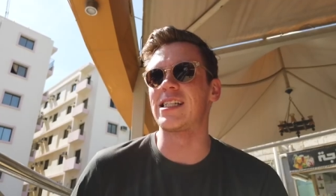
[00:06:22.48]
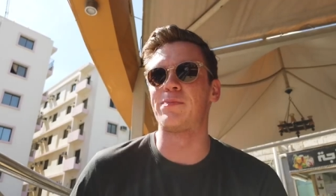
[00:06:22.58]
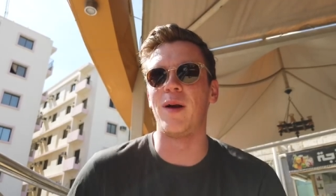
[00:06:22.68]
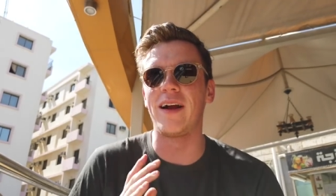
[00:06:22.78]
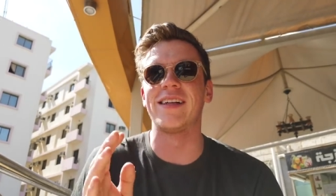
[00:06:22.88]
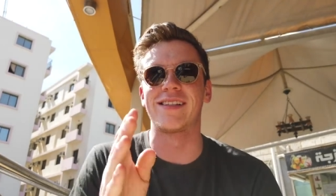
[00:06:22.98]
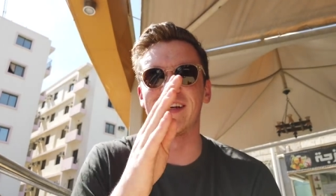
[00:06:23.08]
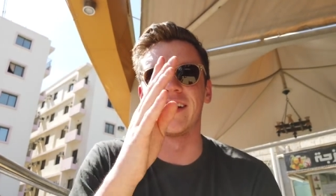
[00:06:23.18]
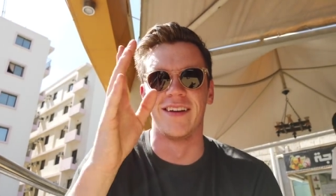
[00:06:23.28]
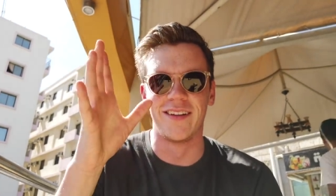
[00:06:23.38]

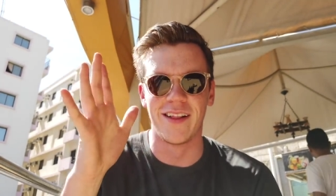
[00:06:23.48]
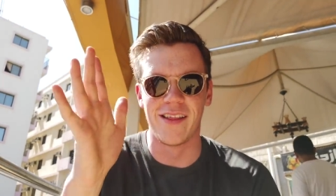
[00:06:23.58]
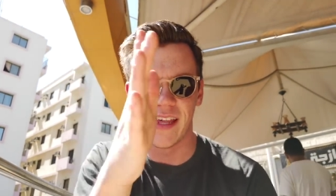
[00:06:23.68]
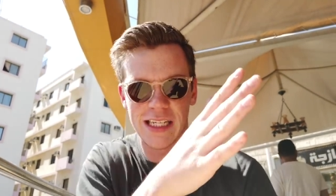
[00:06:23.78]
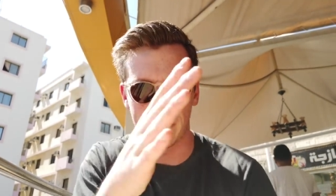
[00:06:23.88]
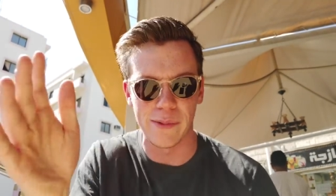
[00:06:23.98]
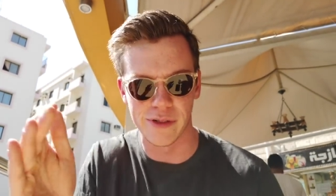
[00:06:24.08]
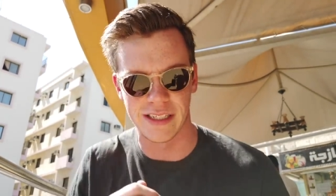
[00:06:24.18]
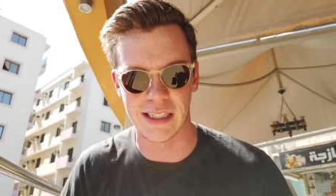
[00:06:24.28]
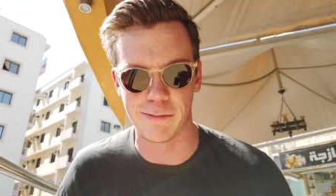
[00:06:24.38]
experiencing these
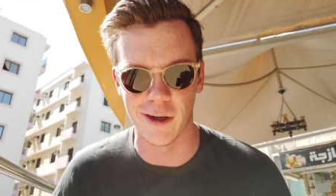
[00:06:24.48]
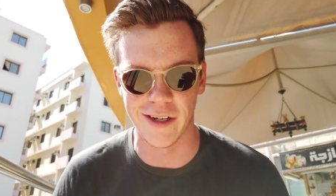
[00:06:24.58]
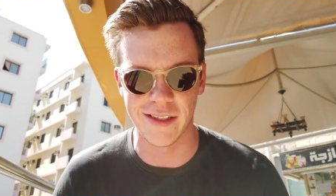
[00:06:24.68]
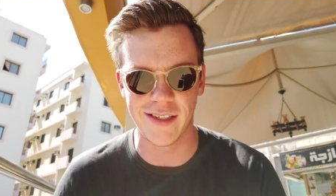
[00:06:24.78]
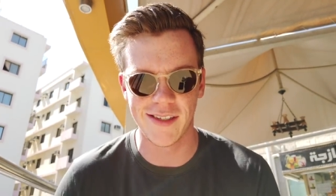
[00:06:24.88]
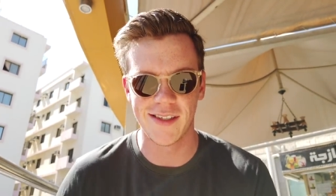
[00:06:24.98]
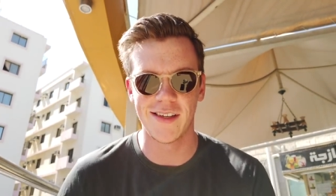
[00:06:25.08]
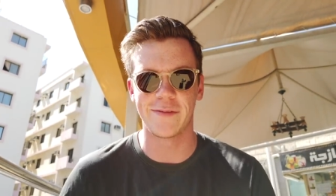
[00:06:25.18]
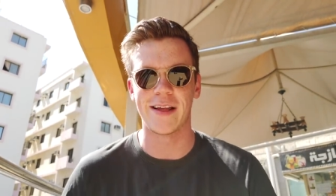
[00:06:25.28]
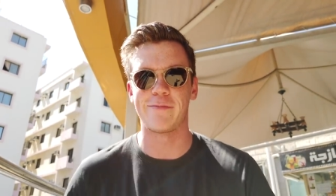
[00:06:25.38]
people's experience
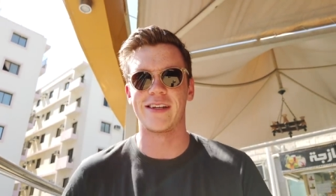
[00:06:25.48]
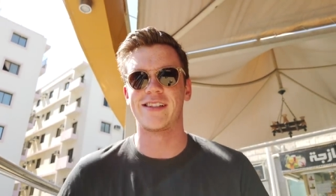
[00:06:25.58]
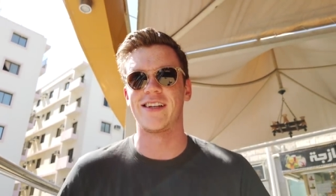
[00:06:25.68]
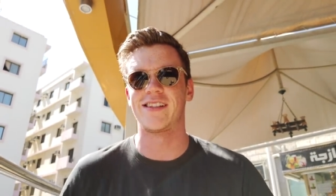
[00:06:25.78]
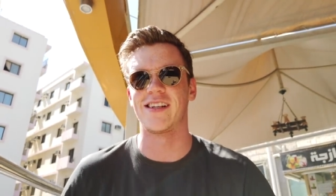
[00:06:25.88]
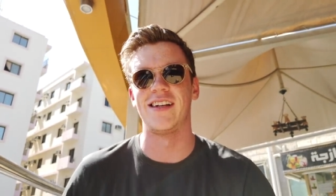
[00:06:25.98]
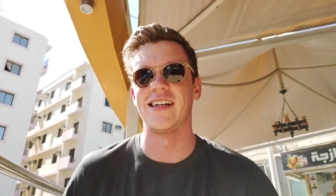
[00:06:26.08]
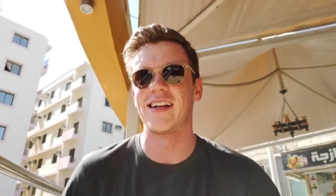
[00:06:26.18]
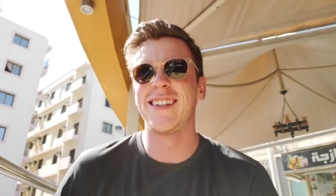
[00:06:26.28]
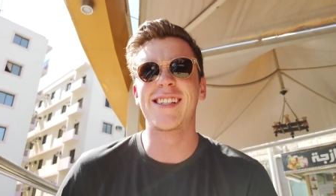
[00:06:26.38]
if that makes sense.
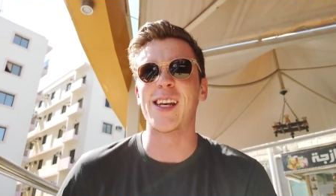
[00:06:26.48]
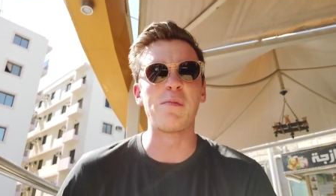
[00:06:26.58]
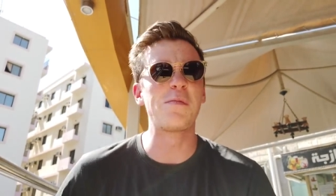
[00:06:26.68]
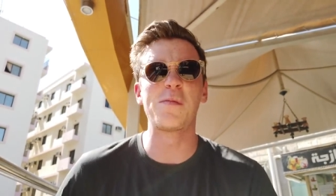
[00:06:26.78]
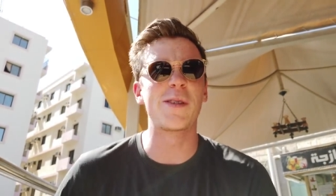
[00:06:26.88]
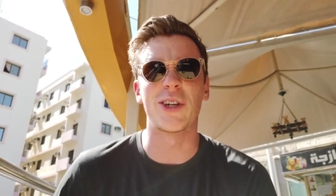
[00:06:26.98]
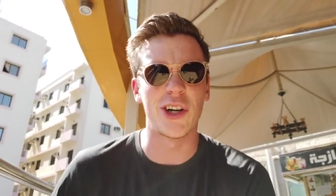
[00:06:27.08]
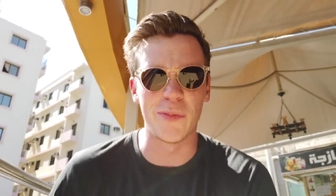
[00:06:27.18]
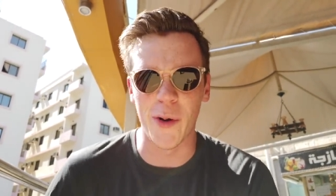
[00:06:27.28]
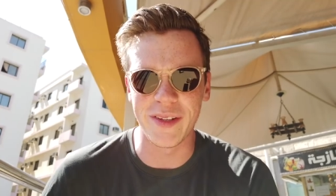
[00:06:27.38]
And some
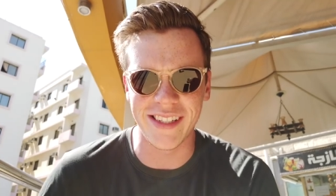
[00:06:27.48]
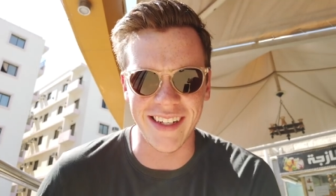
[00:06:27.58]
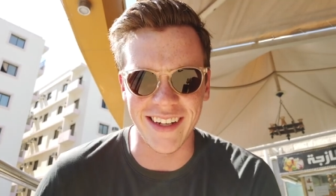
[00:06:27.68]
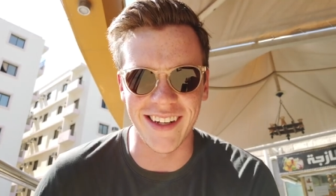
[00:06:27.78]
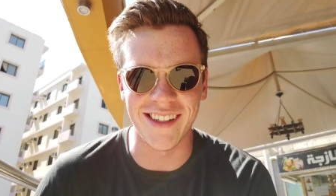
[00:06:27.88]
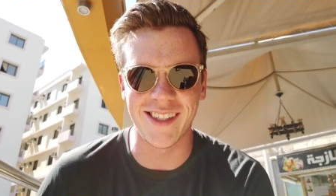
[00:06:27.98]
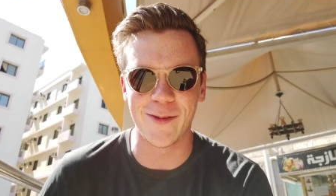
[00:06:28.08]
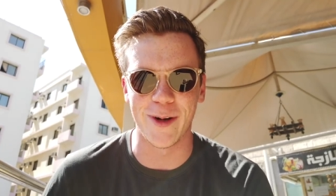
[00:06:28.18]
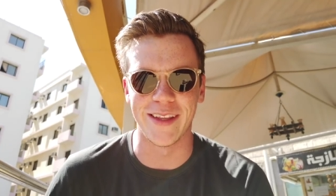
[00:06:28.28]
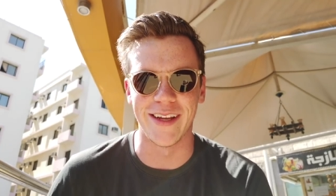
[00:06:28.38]
certain moments in that
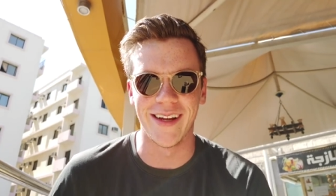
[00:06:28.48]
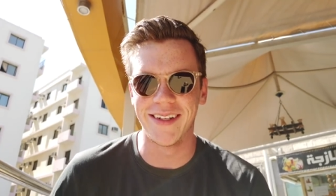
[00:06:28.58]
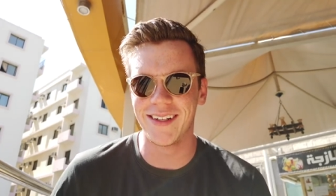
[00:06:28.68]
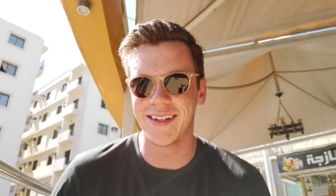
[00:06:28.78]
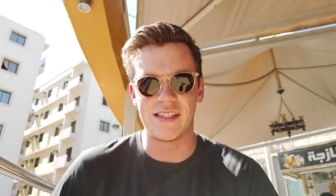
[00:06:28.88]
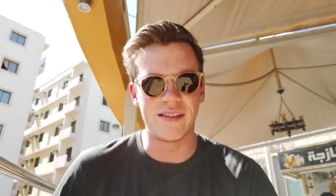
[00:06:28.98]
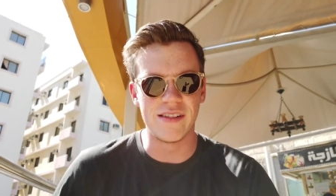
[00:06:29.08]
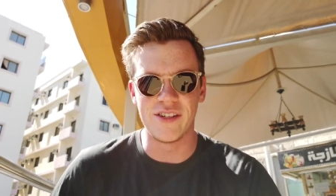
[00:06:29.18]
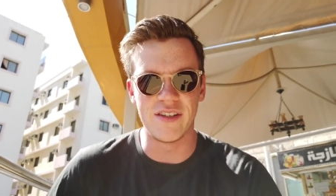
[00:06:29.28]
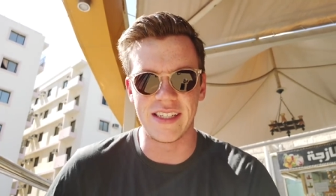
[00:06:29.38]
concert when the
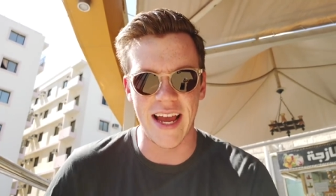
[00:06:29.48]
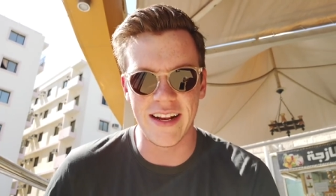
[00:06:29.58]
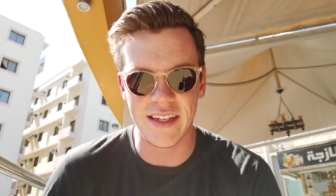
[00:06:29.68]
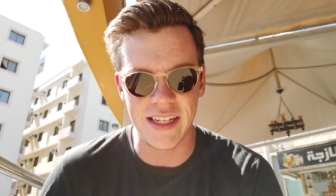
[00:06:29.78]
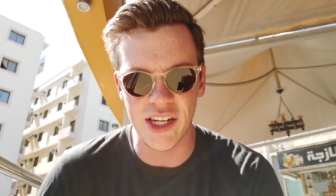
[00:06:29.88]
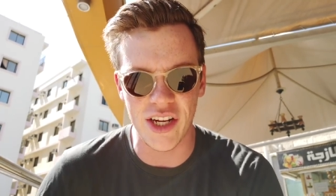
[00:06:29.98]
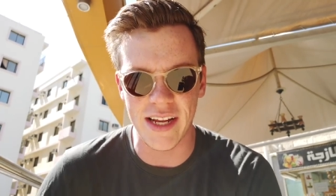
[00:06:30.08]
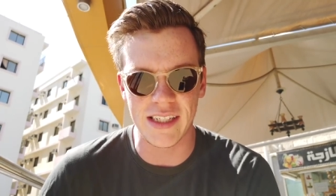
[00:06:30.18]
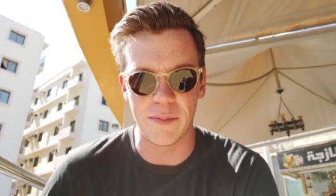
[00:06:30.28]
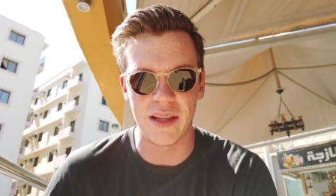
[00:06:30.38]
Zedd DJ
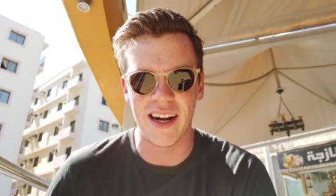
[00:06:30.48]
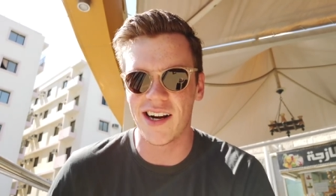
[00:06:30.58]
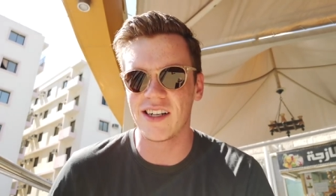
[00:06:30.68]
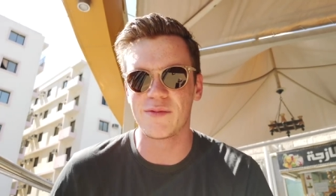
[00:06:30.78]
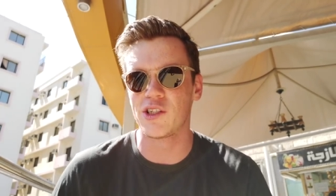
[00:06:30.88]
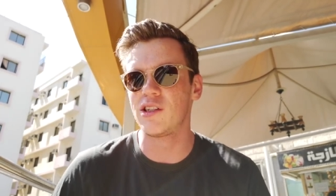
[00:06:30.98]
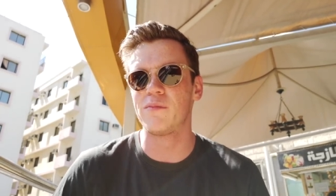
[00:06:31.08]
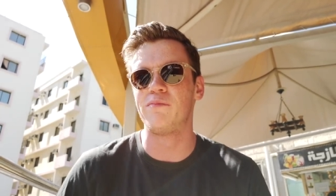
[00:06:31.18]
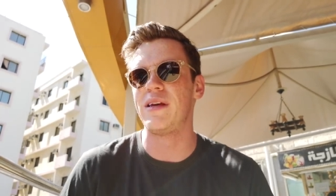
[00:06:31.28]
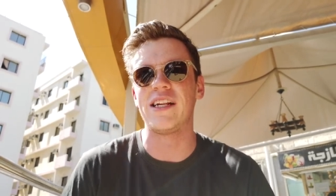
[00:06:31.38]
is up there,
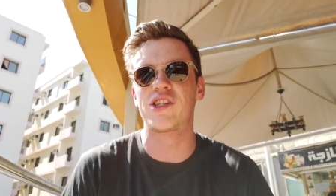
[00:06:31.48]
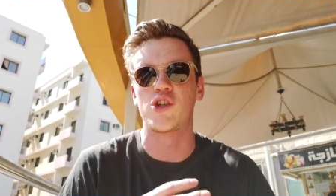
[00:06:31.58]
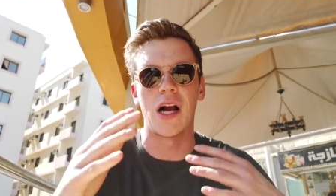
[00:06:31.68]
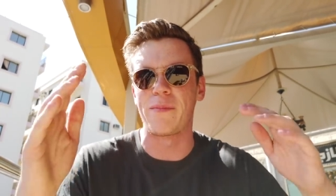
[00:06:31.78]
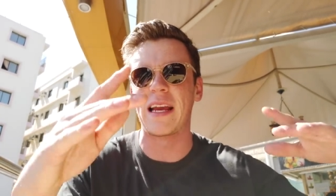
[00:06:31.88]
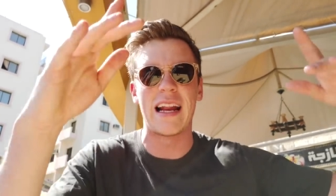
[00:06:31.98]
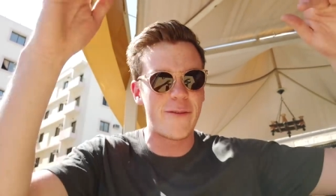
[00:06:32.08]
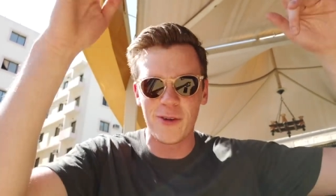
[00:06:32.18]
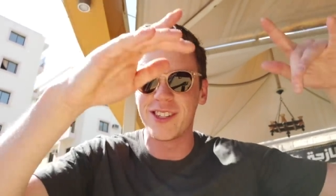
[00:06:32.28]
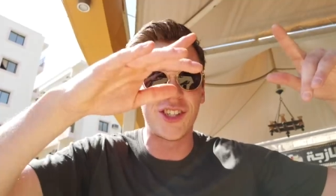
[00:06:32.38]
beats dropping, and
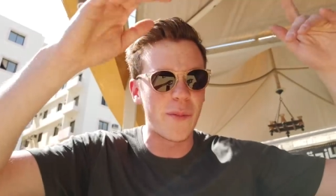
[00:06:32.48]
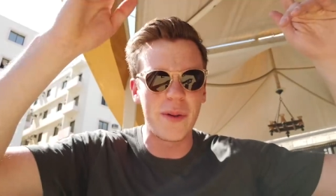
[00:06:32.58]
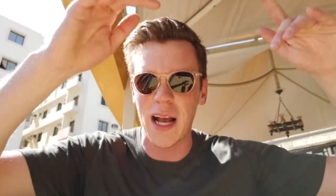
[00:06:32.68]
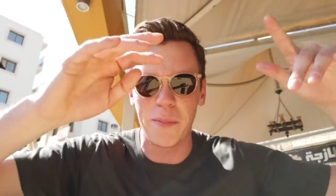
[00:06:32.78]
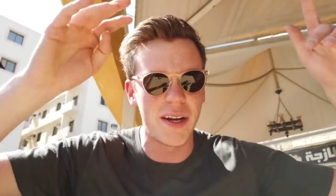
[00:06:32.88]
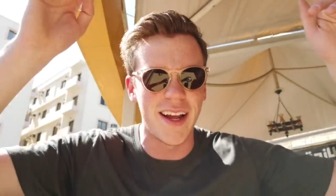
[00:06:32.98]
everyone's jumping up and